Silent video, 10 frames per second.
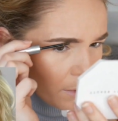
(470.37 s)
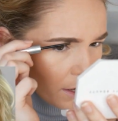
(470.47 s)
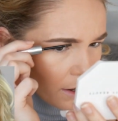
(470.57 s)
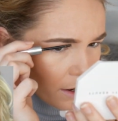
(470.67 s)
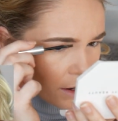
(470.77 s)
am
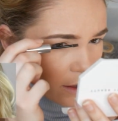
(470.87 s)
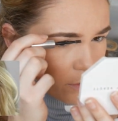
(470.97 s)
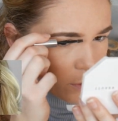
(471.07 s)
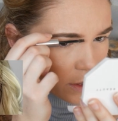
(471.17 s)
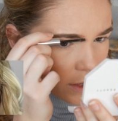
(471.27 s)
in
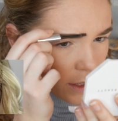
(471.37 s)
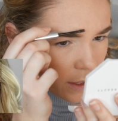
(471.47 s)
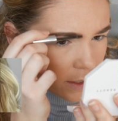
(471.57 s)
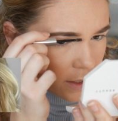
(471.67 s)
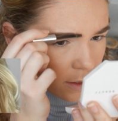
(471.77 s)
love with
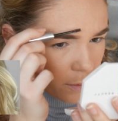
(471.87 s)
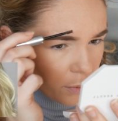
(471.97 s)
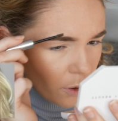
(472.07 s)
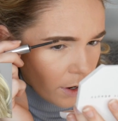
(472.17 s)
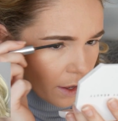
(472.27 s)
this
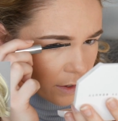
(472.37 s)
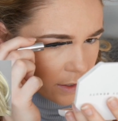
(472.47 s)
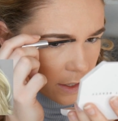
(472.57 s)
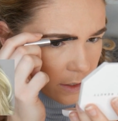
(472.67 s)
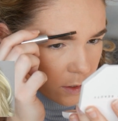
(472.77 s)

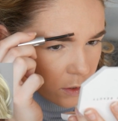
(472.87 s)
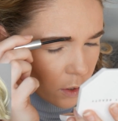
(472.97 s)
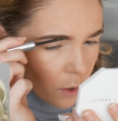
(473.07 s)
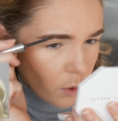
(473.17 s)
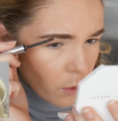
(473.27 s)
product. It's
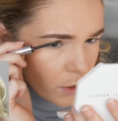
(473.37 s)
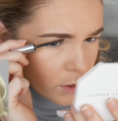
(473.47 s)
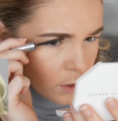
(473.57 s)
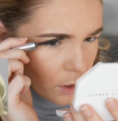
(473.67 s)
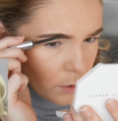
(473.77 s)
so,
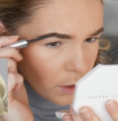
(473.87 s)
so